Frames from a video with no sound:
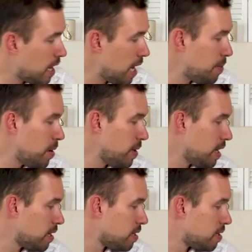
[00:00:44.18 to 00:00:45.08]
Hi,
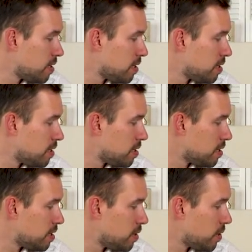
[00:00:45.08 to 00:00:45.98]
Bowie.
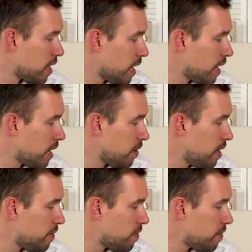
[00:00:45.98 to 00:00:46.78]
Do you want to hang out here